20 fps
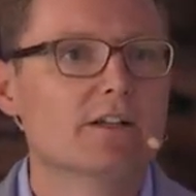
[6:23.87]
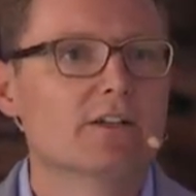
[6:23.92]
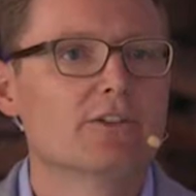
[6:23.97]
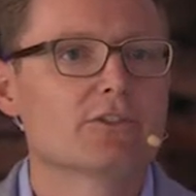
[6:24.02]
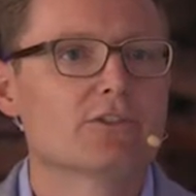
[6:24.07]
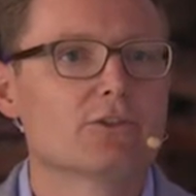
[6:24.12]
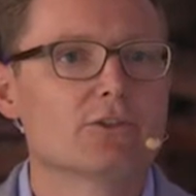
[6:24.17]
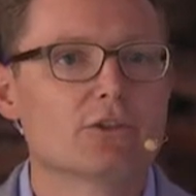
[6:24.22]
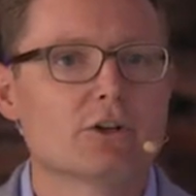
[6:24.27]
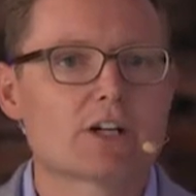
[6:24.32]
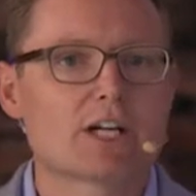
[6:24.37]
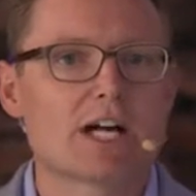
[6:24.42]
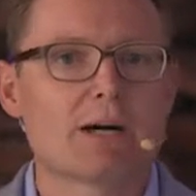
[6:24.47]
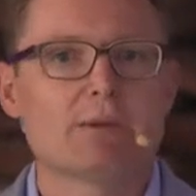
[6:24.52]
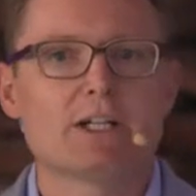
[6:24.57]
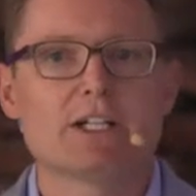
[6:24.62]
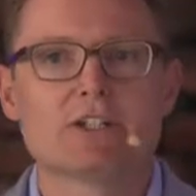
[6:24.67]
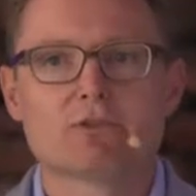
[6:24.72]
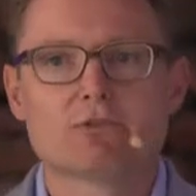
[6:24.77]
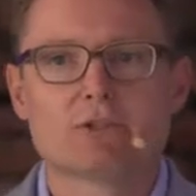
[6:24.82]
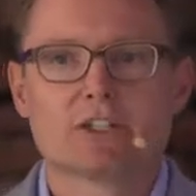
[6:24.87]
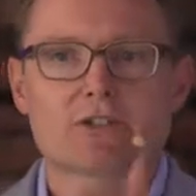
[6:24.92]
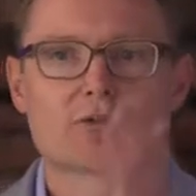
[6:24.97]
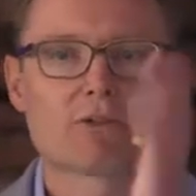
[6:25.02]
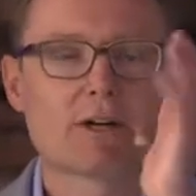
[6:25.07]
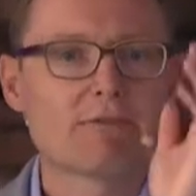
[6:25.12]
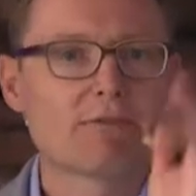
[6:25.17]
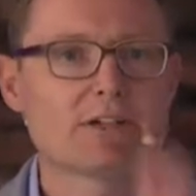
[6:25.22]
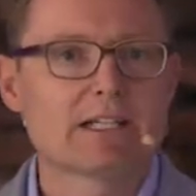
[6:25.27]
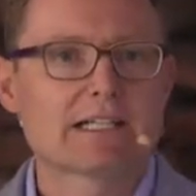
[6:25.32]
So you're coming to a
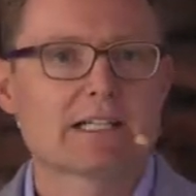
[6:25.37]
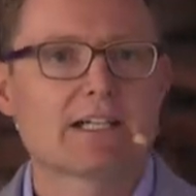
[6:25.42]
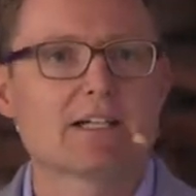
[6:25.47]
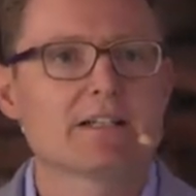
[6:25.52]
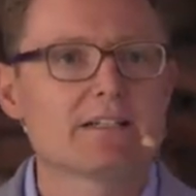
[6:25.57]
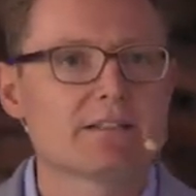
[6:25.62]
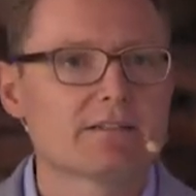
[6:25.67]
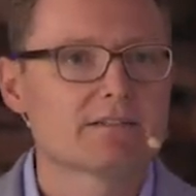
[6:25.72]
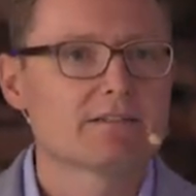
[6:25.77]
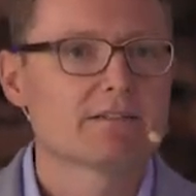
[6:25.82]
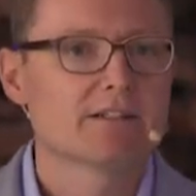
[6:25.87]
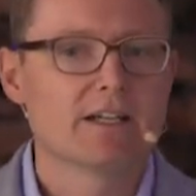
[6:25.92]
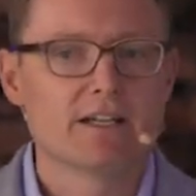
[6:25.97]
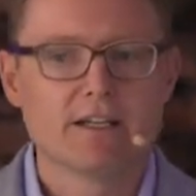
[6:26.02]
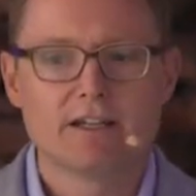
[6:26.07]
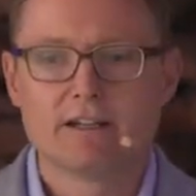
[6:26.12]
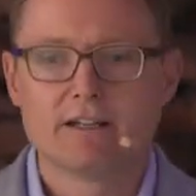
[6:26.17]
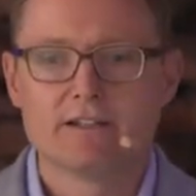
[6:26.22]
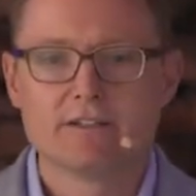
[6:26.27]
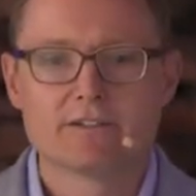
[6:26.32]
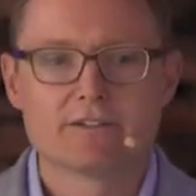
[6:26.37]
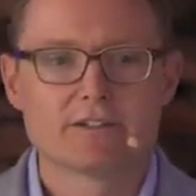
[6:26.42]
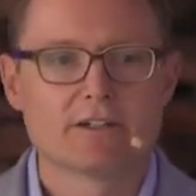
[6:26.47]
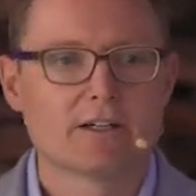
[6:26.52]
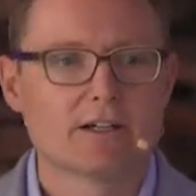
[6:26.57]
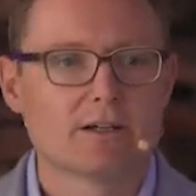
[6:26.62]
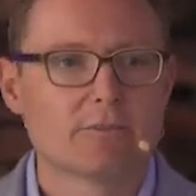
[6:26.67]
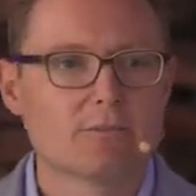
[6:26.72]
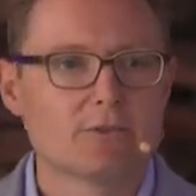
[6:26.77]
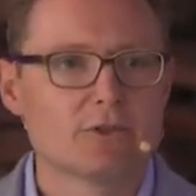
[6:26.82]
traffic light, and
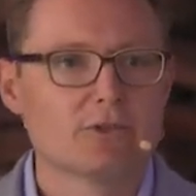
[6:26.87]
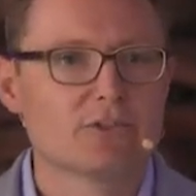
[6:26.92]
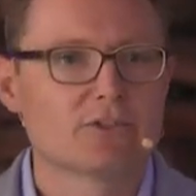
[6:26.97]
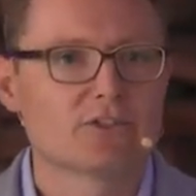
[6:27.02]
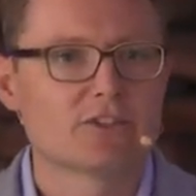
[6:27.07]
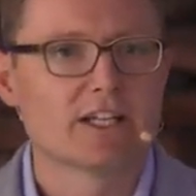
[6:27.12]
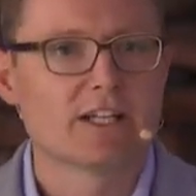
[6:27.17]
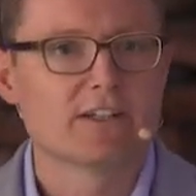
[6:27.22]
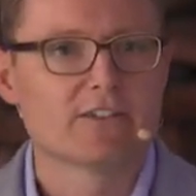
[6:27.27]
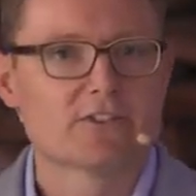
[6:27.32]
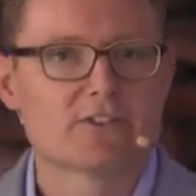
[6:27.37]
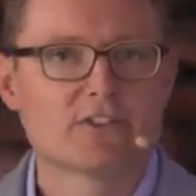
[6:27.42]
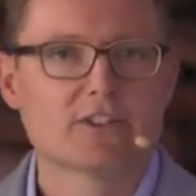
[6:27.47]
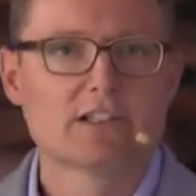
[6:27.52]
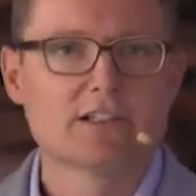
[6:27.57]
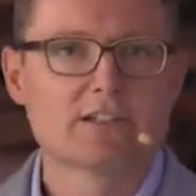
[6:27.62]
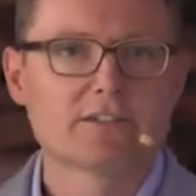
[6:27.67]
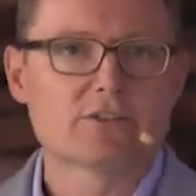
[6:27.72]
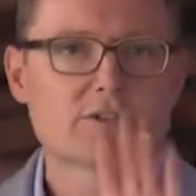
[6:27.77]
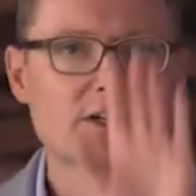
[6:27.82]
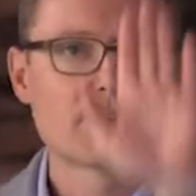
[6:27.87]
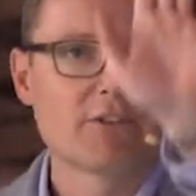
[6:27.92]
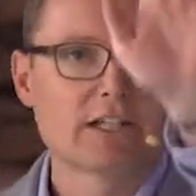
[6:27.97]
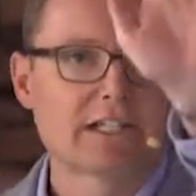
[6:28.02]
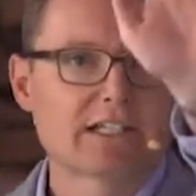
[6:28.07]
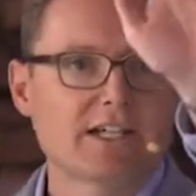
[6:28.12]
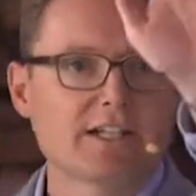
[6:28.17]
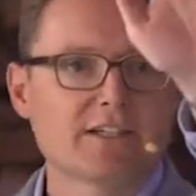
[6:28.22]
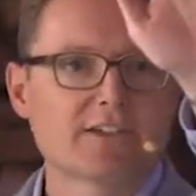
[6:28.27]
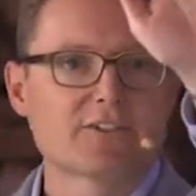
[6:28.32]
you stand still.
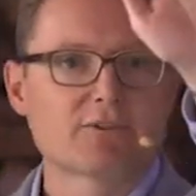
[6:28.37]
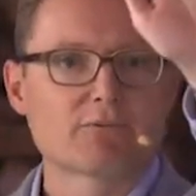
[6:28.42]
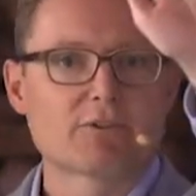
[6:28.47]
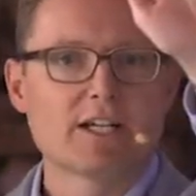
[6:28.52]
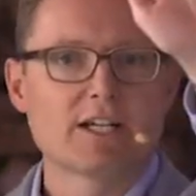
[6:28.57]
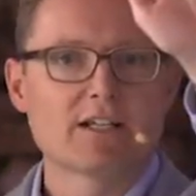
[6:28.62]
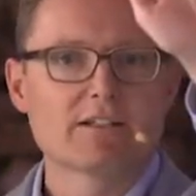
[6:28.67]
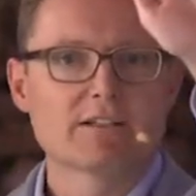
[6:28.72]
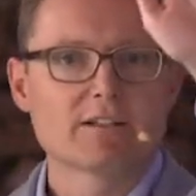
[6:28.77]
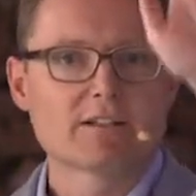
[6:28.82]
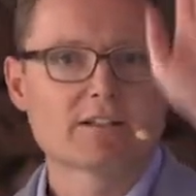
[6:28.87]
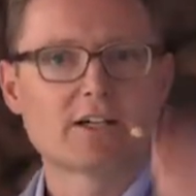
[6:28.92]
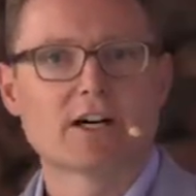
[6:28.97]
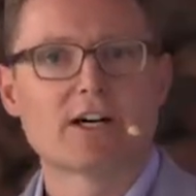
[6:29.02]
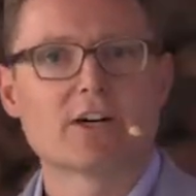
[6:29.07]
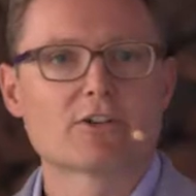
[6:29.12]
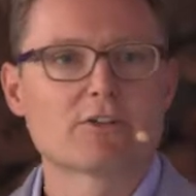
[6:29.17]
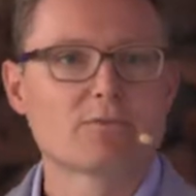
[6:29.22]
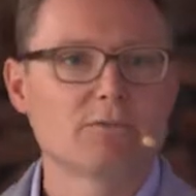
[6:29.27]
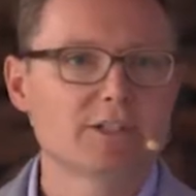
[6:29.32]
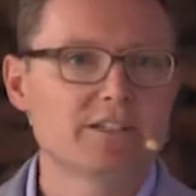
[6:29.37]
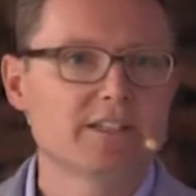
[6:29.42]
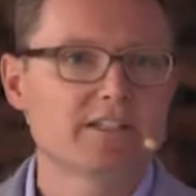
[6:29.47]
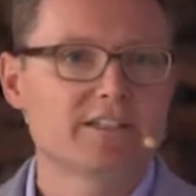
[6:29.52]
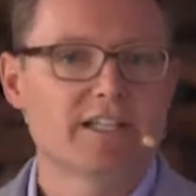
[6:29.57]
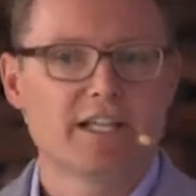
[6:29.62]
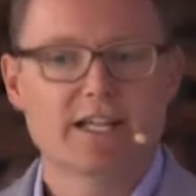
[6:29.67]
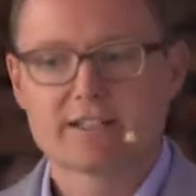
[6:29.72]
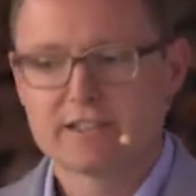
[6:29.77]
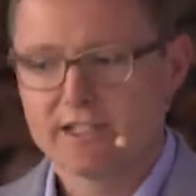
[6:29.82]
Traffic light is red. Car will
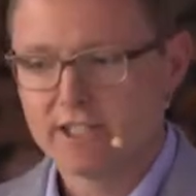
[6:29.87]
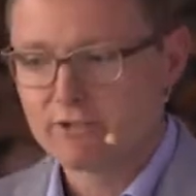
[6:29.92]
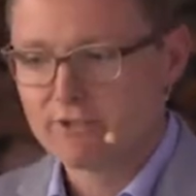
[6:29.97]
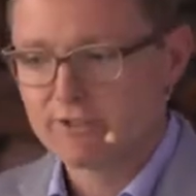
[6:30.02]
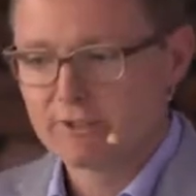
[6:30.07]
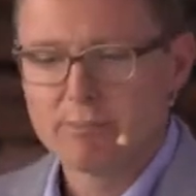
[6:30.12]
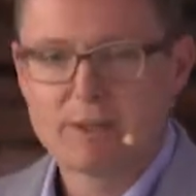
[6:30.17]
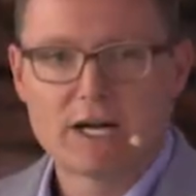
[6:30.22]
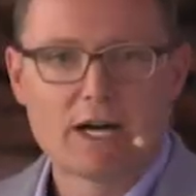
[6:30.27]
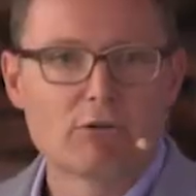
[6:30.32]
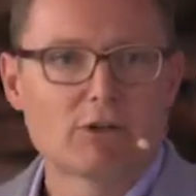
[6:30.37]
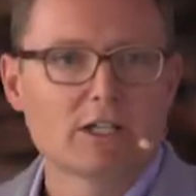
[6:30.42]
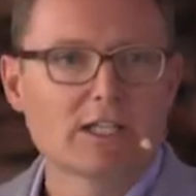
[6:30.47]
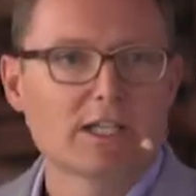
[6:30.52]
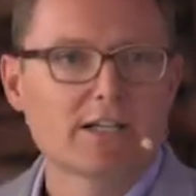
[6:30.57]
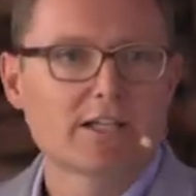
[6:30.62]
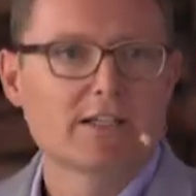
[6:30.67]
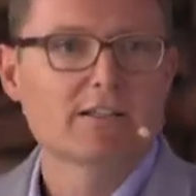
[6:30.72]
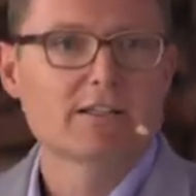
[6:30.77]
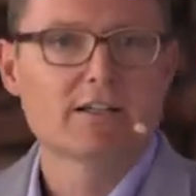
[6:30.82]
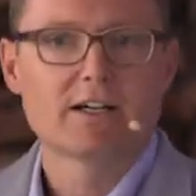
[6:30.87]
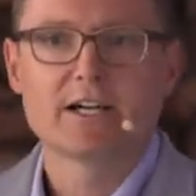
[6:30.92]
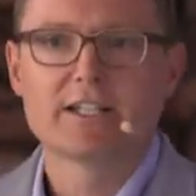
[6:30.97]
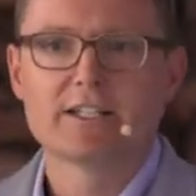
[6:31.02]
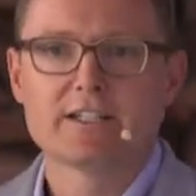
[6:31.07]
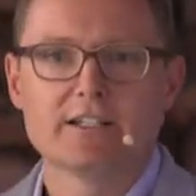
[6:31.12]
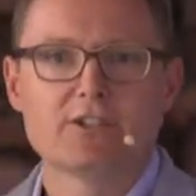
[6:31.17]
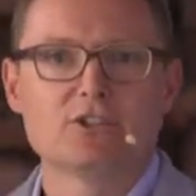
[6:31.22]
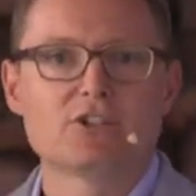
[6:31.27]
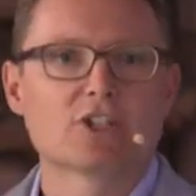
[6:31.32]
detect there is a power line. I
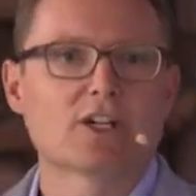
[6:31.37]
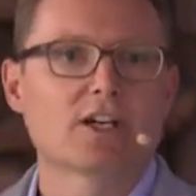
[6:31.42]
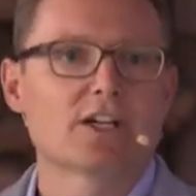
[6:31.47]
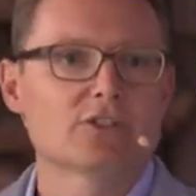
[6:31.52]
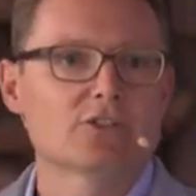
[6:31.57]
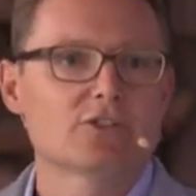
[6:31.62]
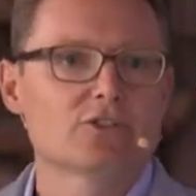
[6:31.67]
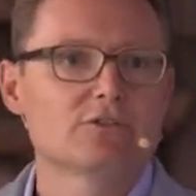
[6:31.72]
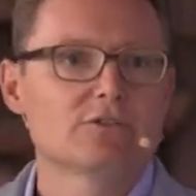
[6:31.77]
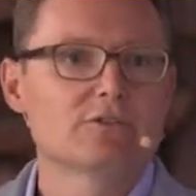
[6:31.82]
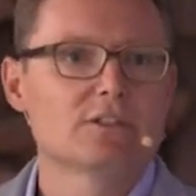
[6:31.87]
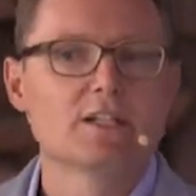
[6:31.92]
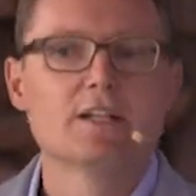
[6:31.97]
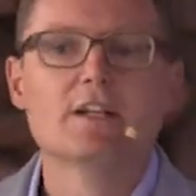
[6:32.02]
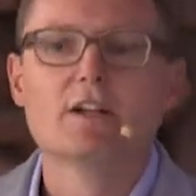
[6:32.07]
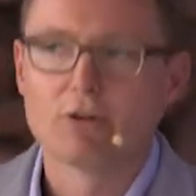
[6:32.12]
can charge you.